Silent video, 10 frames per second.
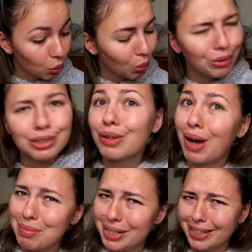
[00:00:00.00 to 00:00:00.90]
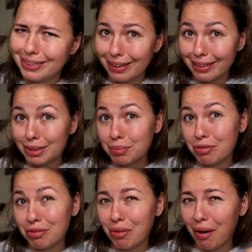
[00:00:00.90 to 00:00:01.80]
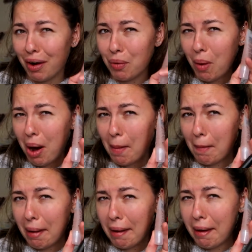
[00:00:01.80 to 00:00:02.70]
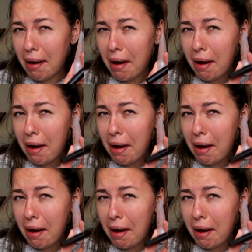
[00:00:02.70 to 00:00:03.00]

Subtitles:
Also, I'm gonna need this before I wear my...